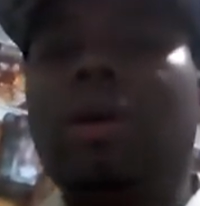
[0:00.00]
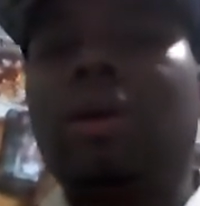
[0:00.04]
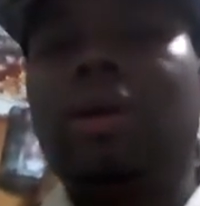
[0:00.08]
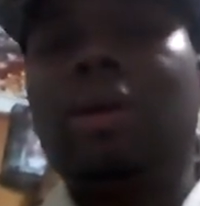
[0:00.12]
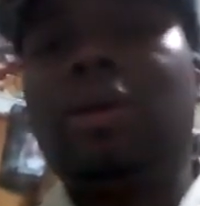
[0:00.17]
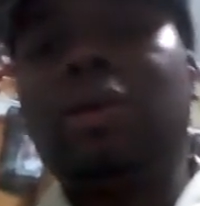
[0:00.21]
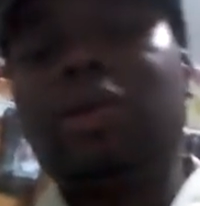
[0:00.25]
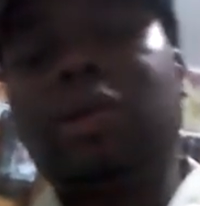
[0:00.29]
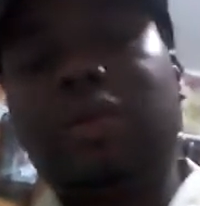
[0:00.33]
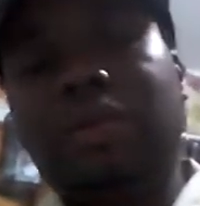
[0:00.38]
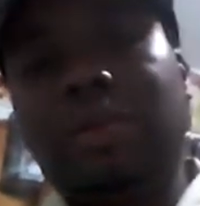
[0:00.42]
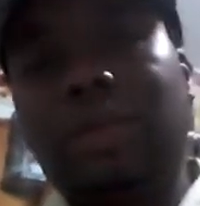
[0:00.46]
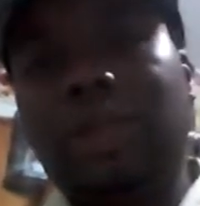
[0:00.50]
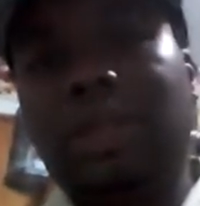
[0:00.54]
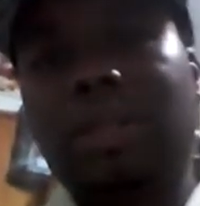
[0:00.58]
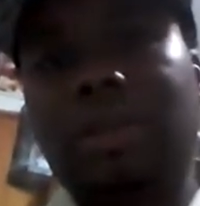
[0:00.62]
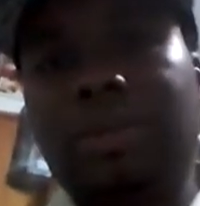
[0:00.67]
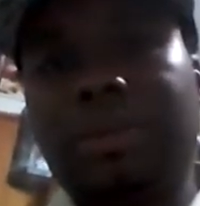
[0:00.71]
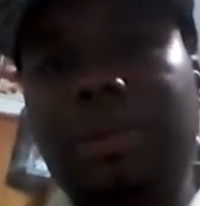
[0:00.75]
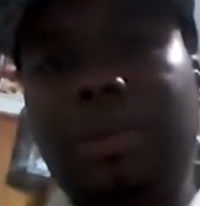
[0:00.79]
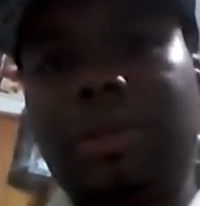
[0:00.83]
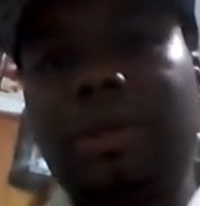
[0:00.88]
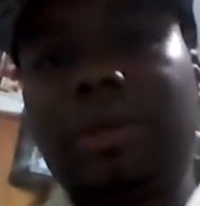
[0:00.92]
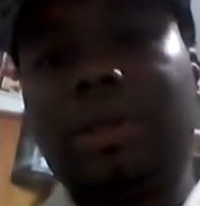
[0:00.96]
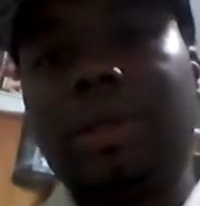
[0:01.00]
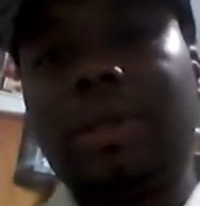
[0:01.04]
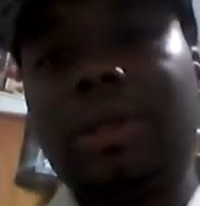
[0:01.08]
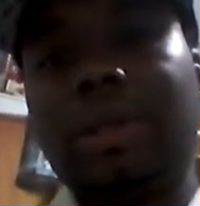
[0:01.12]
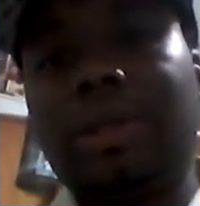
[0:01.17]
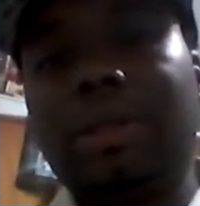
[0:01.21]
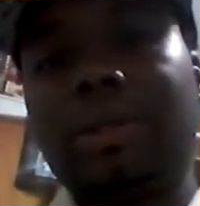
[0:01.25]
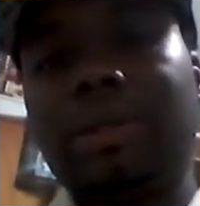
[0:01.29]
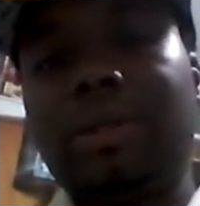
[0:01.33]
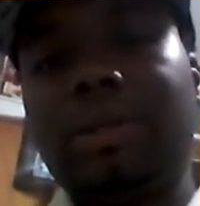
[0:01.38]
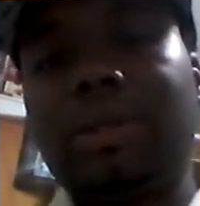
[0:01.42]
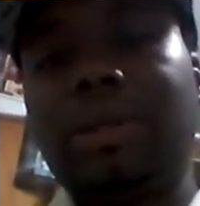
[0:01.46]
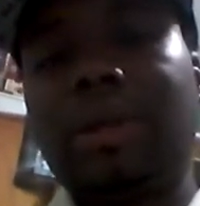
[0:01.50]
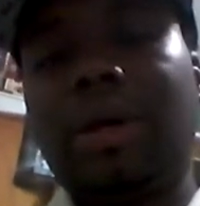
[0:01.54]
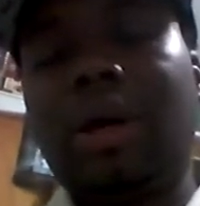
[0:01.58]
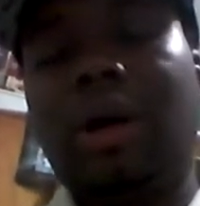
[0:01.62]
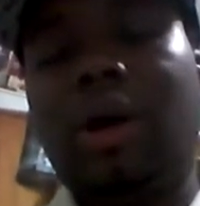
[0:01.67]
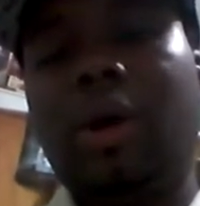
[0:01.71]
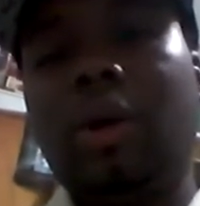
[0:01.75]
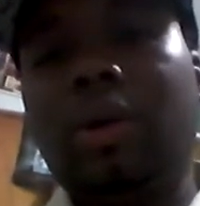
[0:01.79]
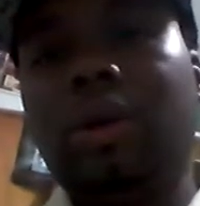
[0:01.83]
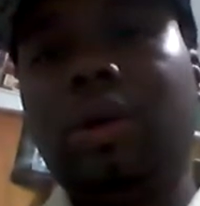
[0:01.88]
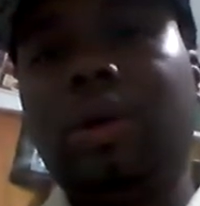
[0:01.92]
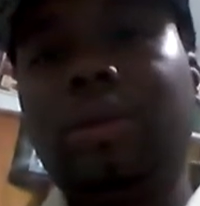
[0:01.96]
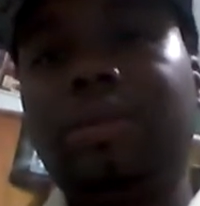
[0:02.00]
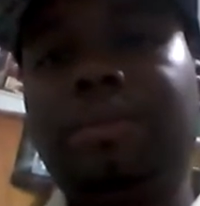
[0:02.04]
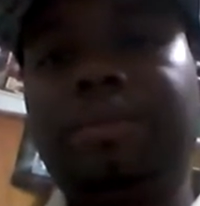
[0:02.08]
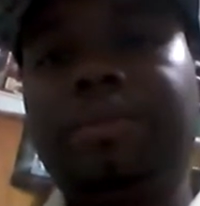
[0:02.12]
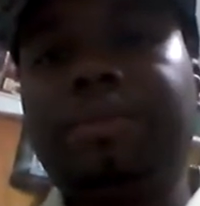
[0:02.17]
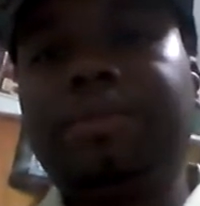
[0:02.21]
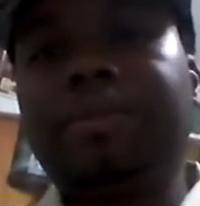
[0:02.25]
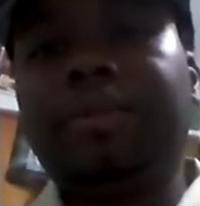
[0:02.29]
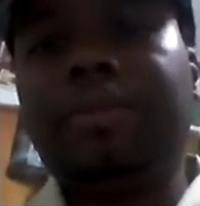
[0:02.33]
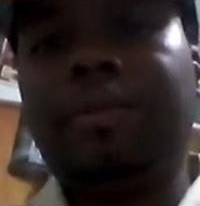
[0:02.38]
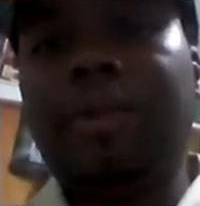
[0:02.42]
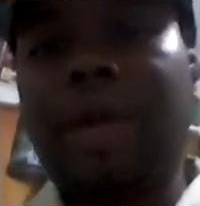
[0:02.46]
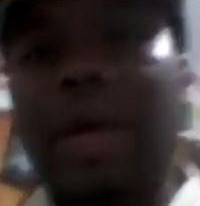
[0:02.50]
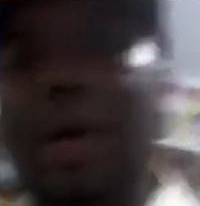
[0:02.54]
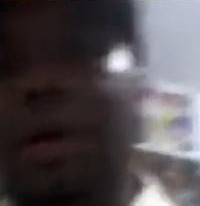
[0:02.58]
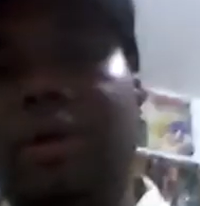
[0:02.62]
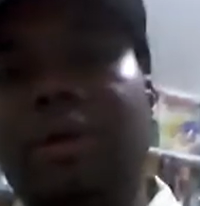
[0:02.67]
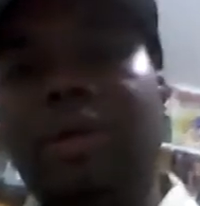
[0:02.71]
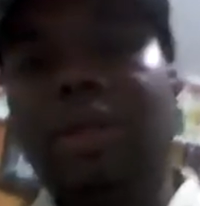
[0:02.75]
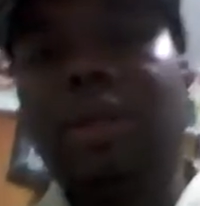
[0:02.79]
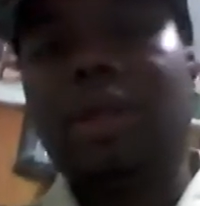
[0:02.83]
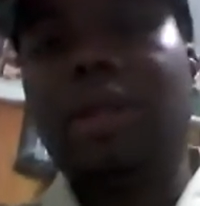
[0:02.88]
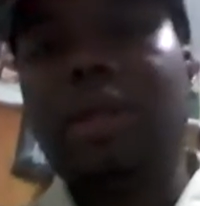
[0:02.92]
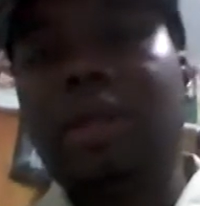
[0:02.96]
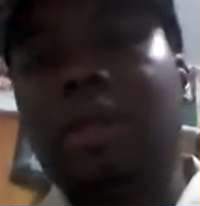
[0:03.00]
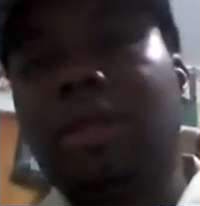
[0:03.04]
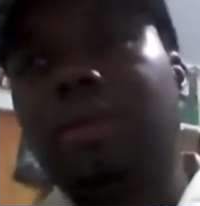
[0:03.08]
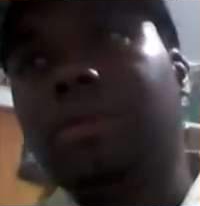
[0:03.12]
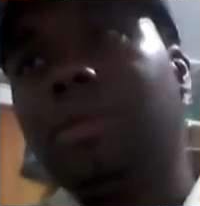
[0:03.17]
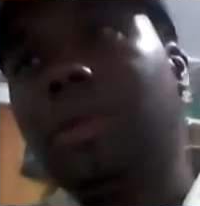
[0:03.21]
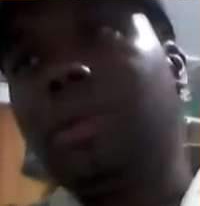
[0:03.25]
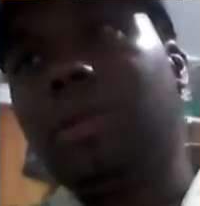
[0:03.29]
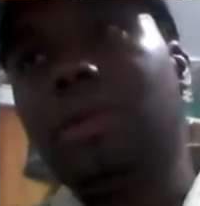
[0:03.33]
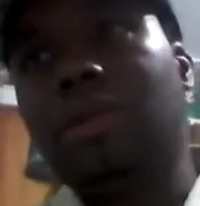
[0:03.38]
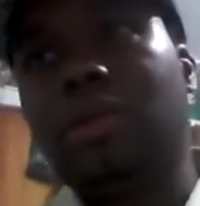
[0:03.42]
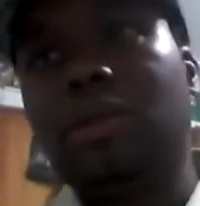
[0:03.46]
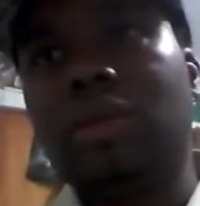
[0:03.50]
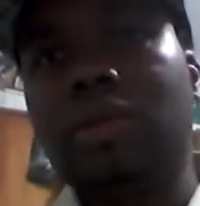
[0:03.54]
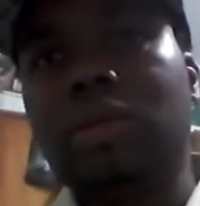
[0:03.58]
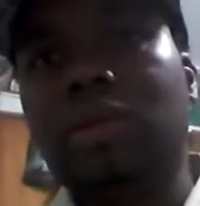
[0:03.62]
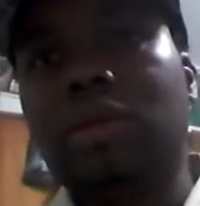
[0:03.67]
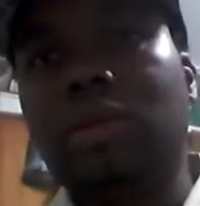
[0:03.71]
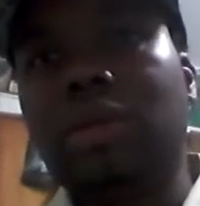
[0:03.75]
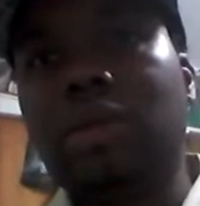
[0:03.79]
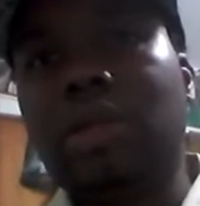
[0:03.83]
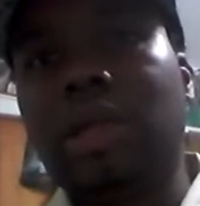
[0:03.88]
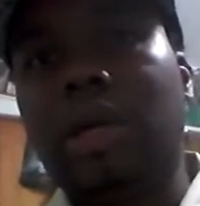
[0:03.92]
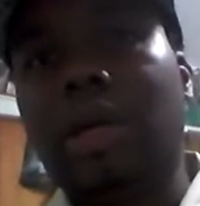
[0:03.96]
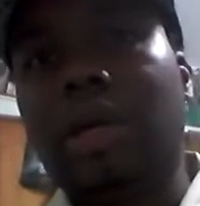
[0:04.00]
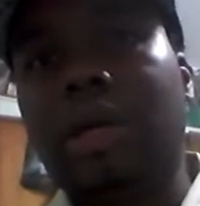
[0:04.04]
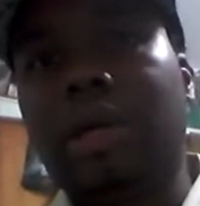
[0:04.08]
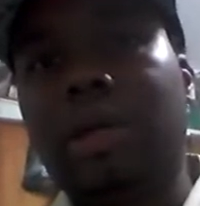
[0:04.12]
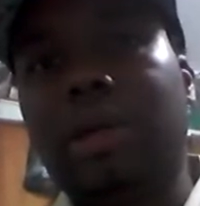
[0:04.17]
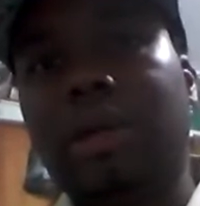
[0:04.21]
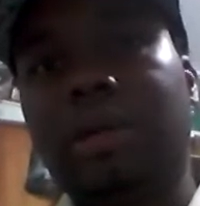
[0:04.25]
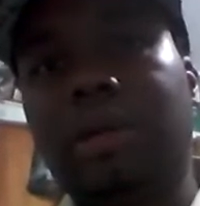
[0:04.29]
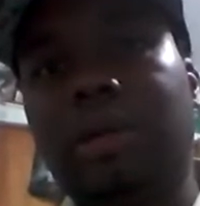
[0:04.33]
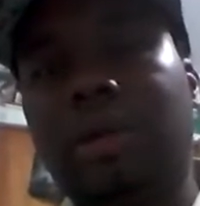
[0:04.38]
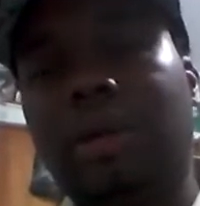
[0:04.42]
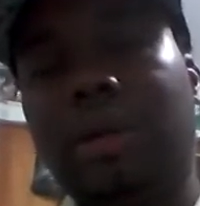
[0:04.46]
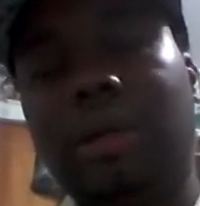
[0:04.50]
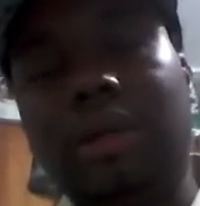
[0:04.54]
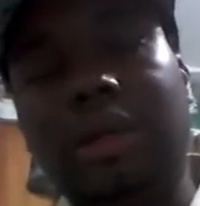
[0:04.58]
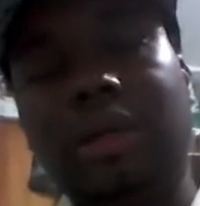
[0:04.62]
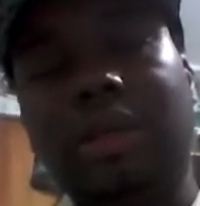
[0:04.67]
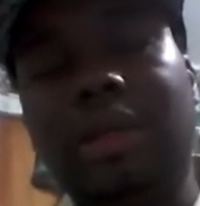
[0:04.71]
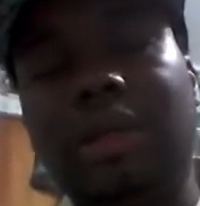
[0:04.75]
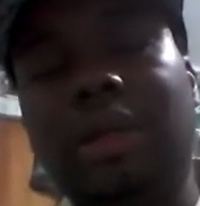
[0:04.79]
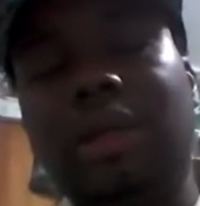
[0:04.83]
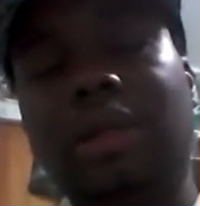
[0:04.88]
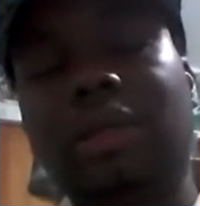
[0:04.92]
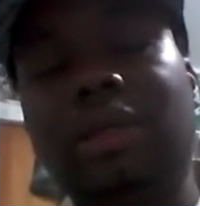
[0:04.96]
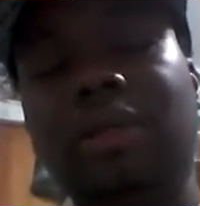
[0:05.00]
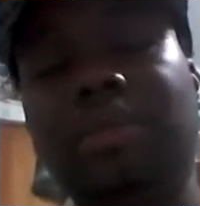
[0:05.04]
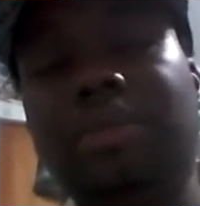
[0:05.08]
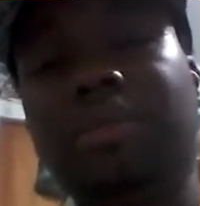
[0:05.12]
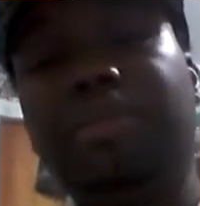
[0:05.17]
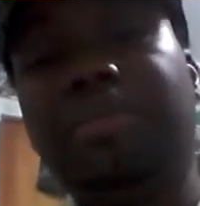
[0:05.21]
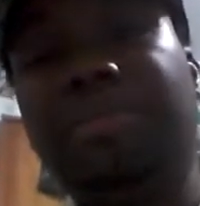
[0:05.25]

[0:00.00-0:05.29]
close friends with the Clintons, all of them found dead, committed suicide, heart attacks,